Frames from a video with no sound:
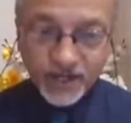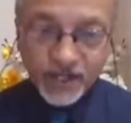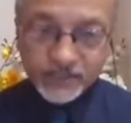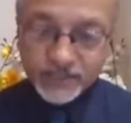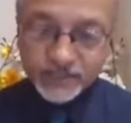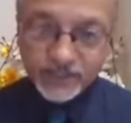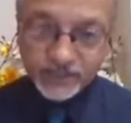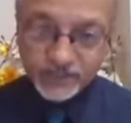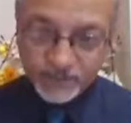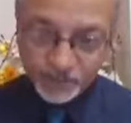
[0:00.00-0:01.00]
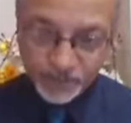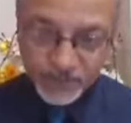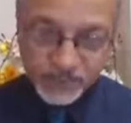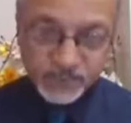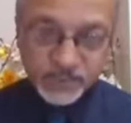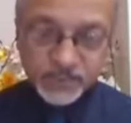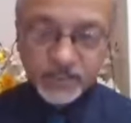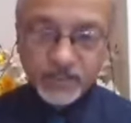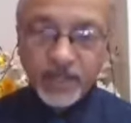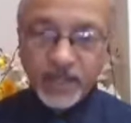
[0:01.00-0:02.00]
other than this
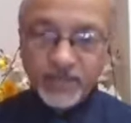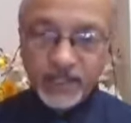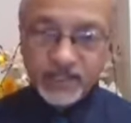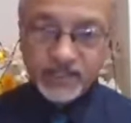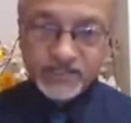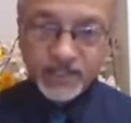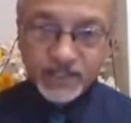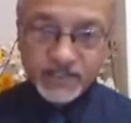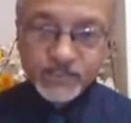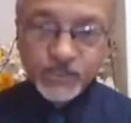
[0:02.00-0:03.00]
biomedical science.